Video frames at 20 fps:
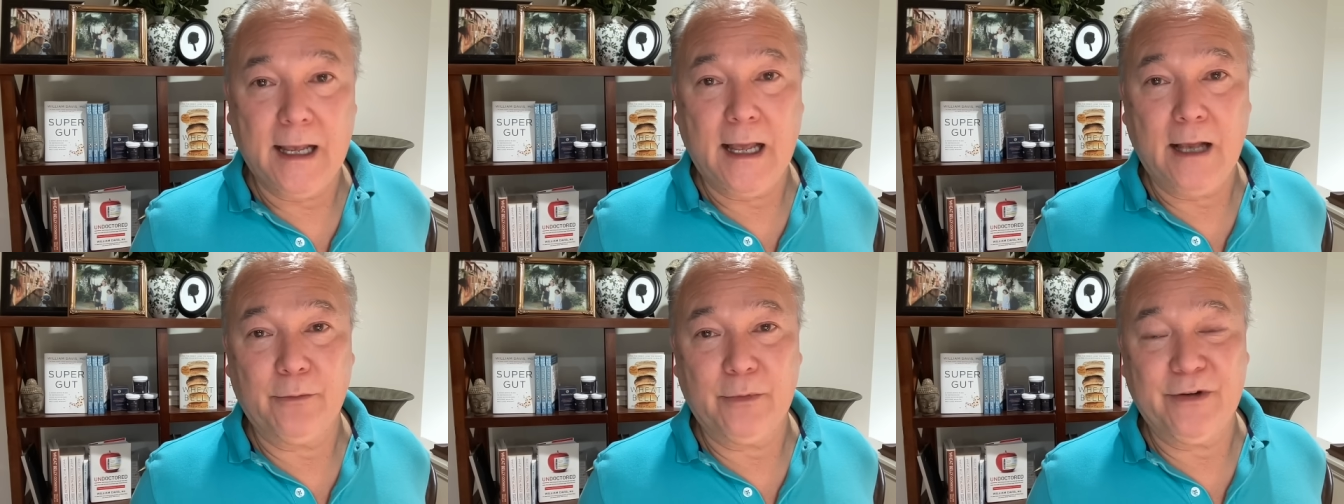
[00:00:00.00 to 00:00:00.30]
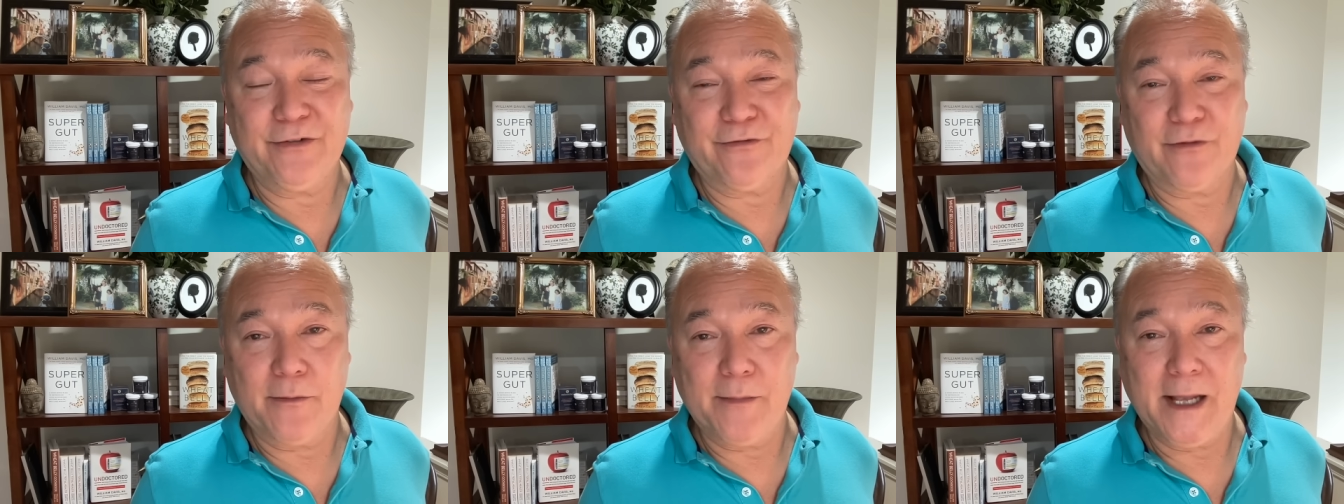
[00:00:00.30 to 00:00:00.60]
We
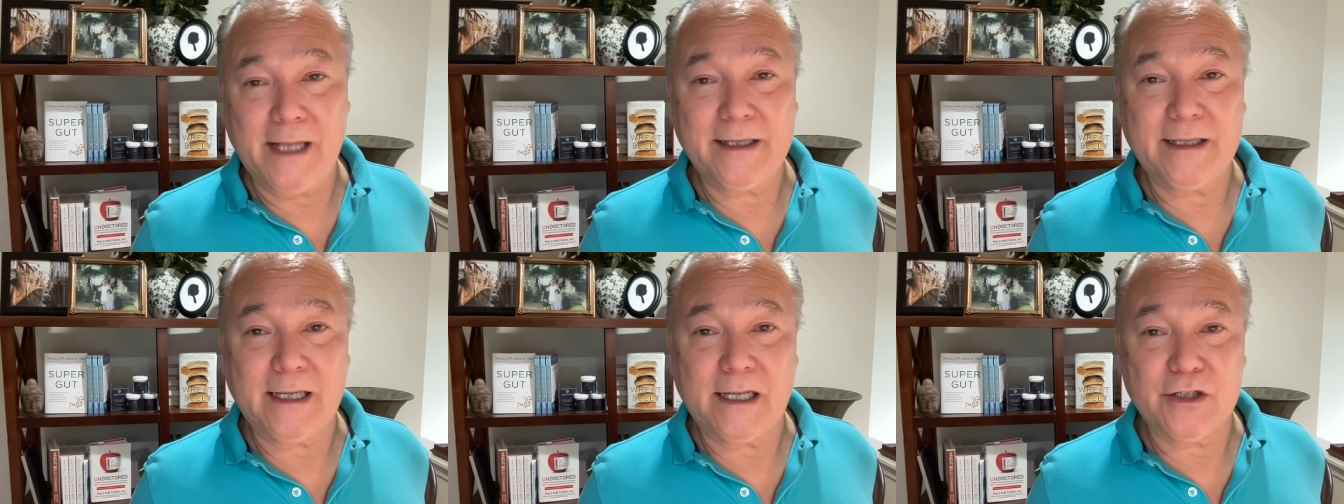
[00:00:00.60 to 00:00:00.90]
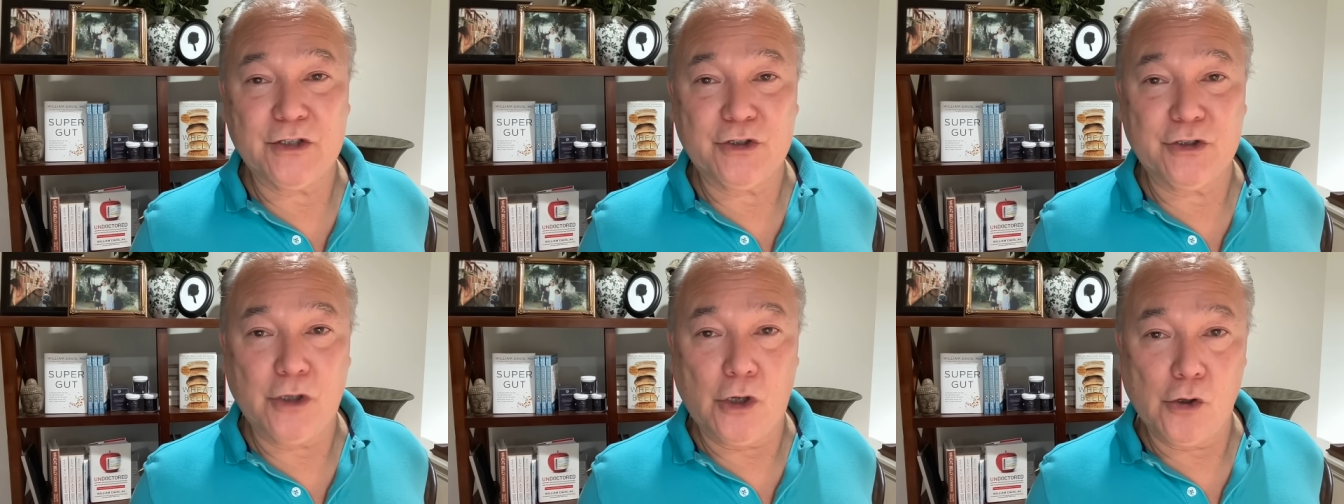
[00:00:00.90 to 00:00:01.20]
ferment it
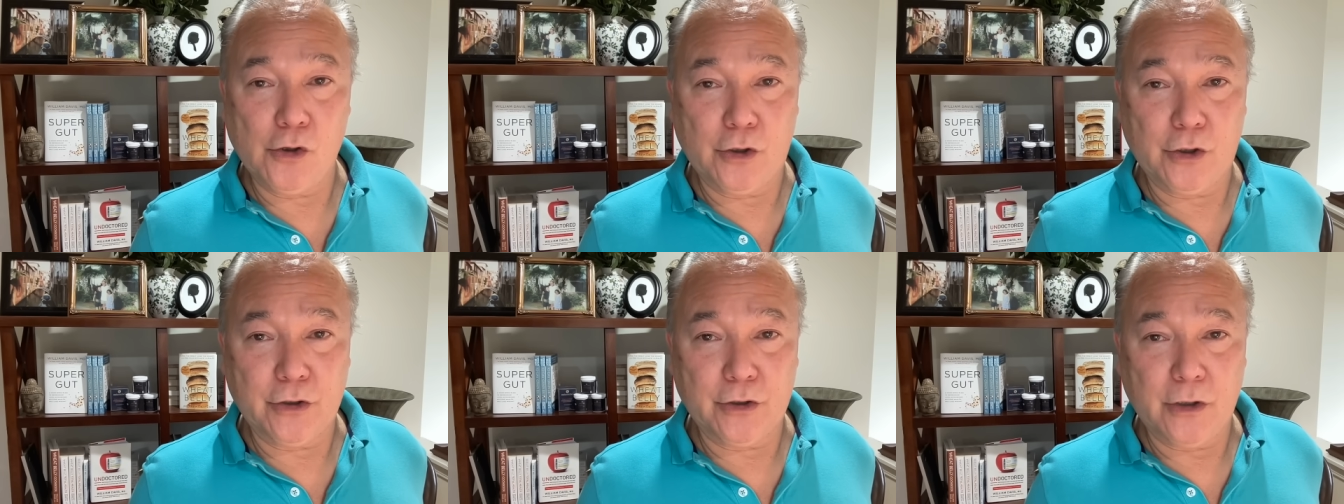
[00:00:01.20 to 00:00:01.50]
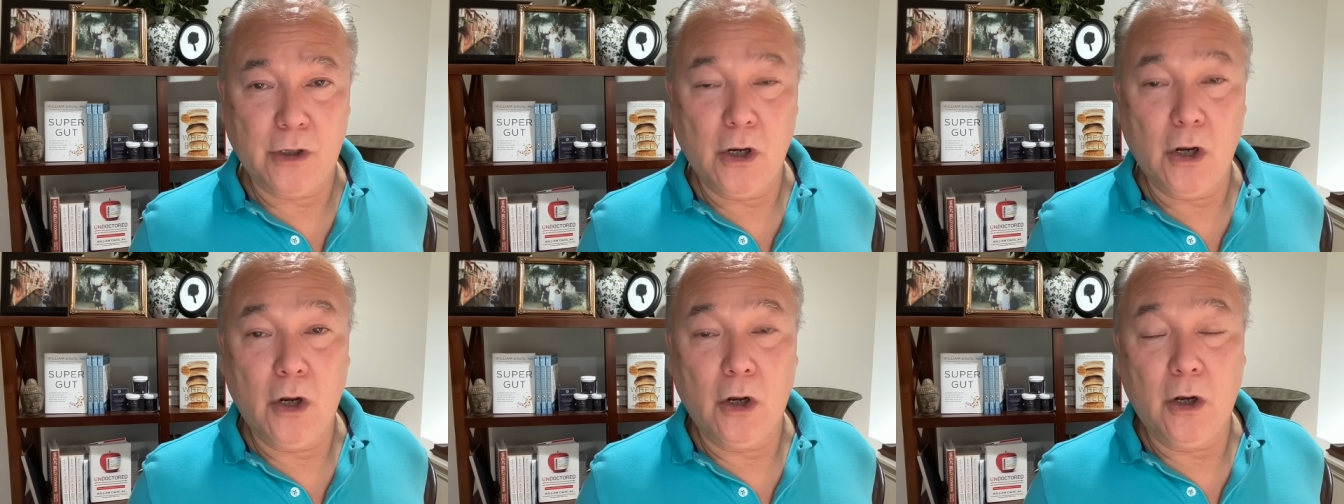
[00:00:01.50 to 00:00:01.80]
as yogurt
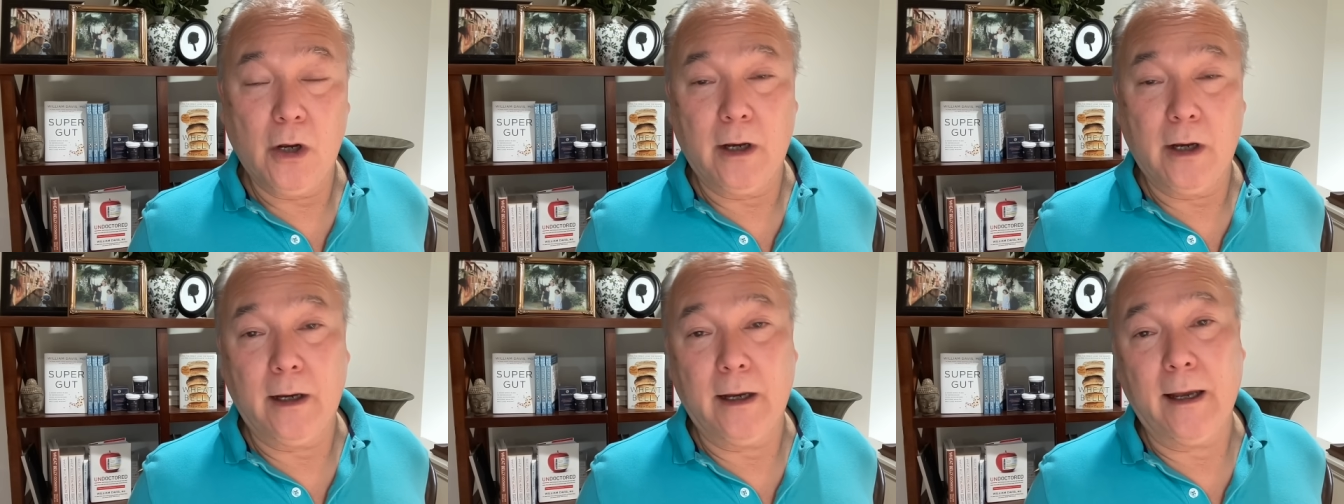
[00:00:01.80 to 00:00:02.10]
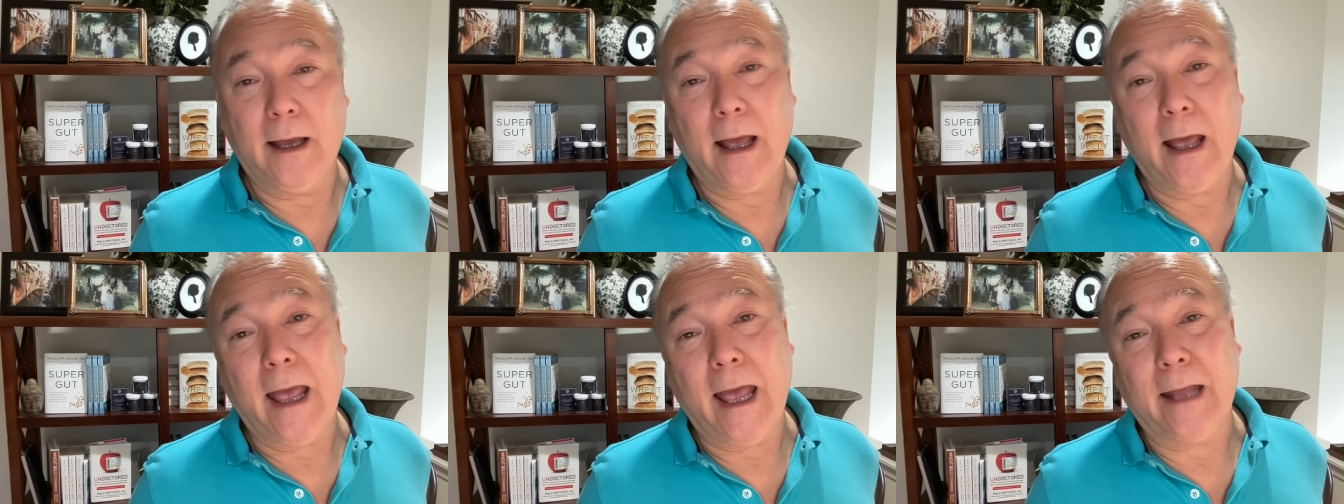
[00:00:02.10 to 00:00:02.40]

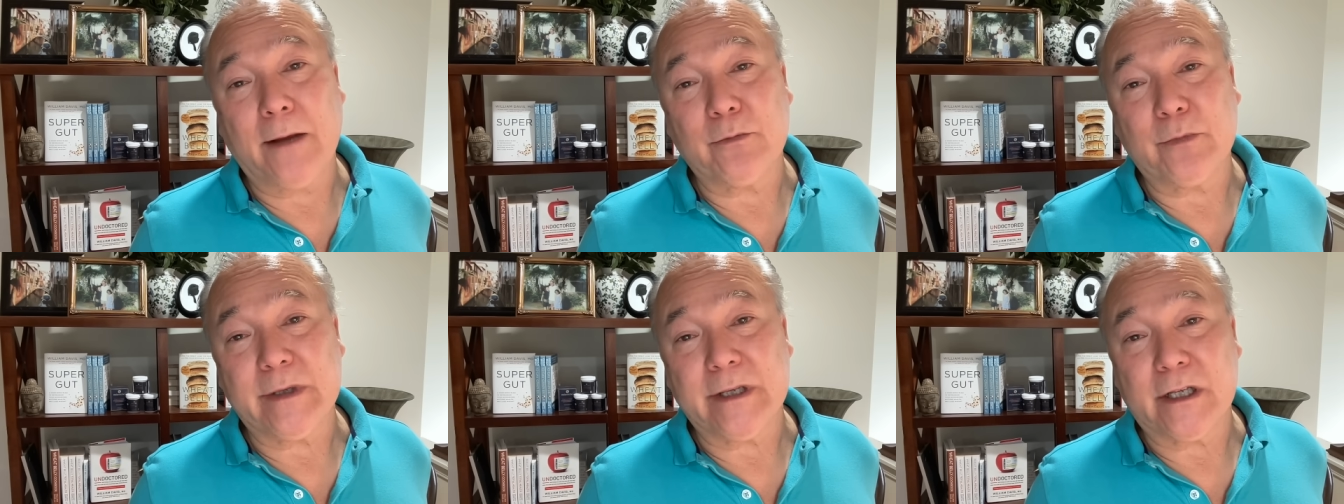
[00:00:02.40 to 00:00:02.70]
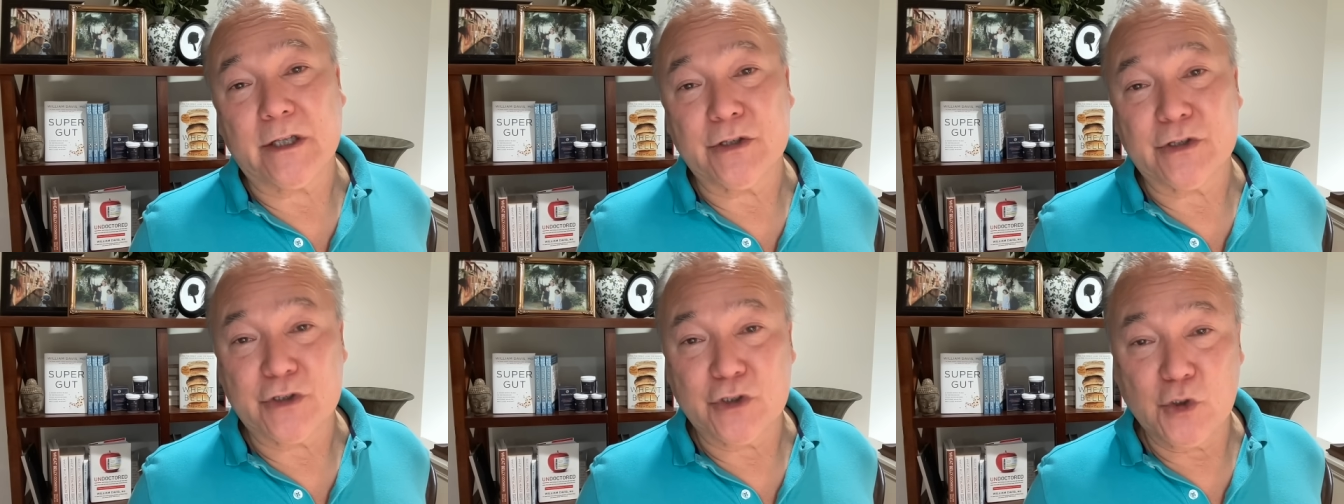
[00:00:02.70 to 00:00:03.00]
and we
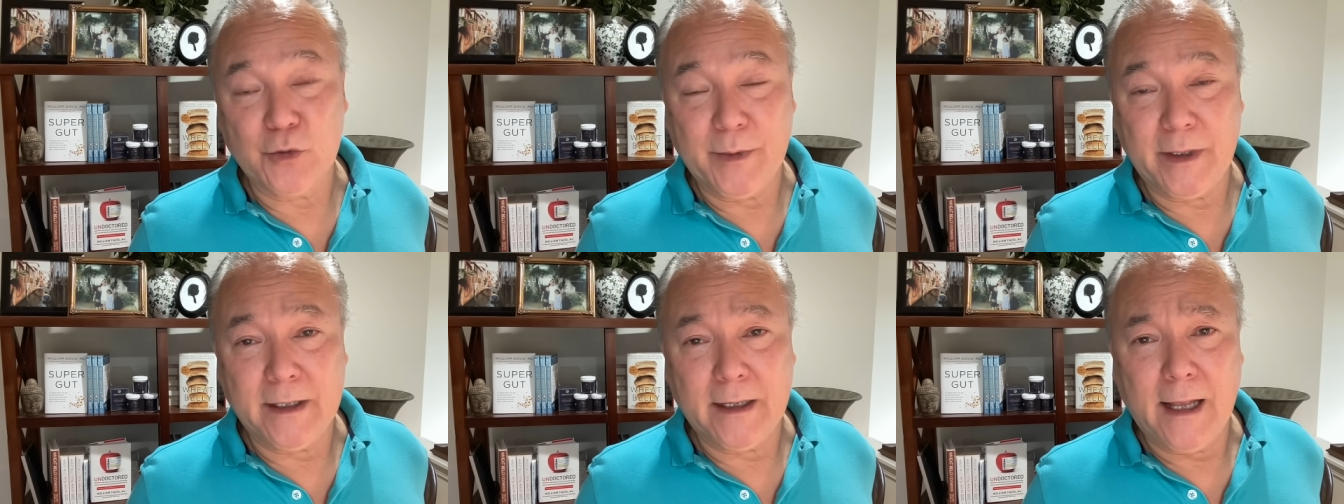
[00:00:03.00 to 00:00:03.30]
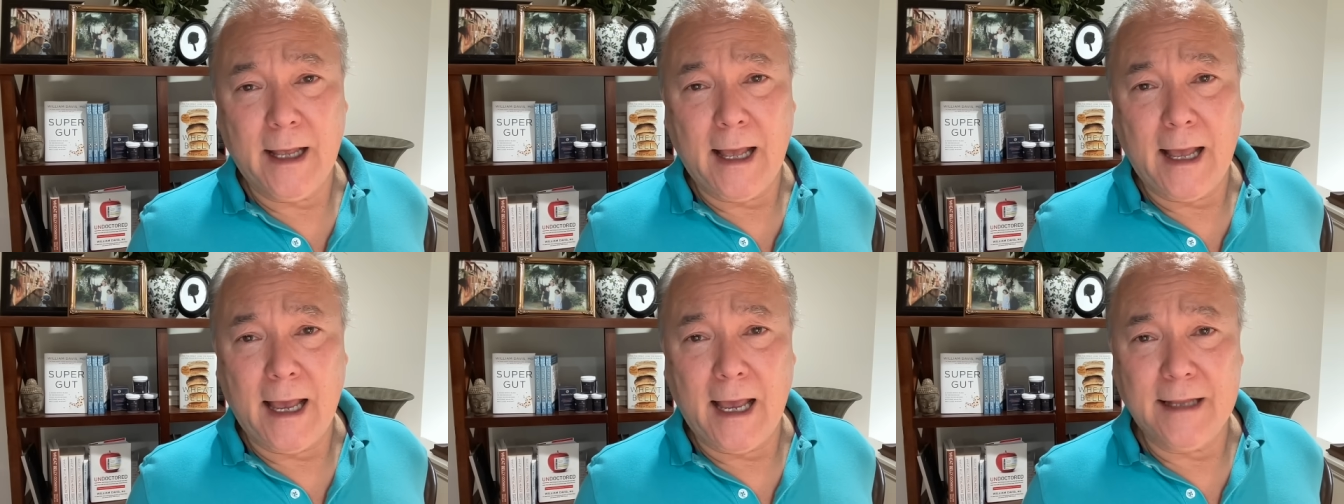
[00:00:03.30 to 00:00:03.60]
consume it,
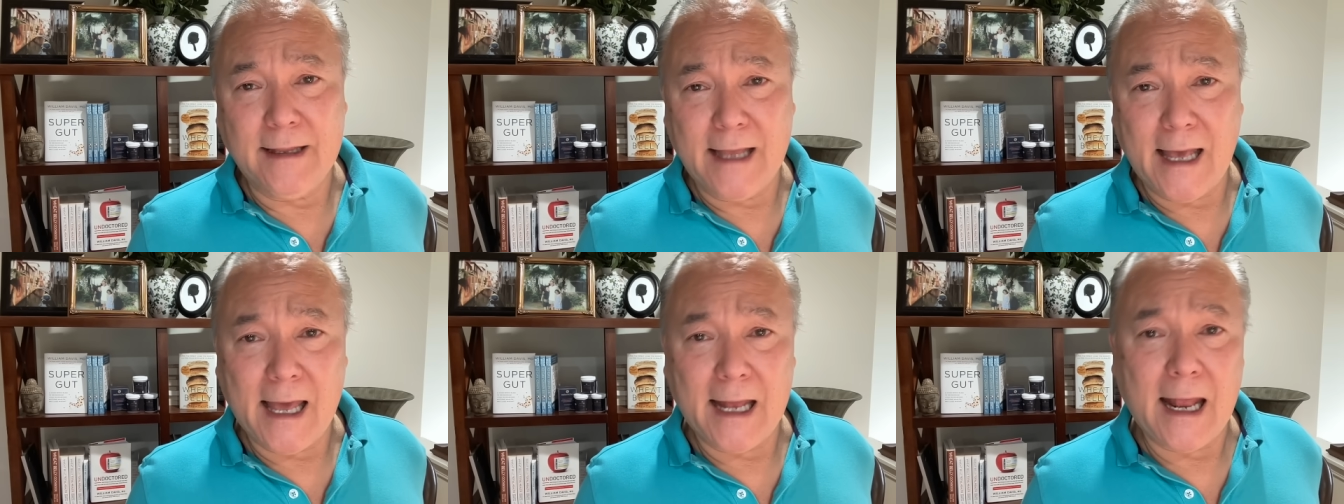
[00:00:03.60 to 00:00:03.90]
and that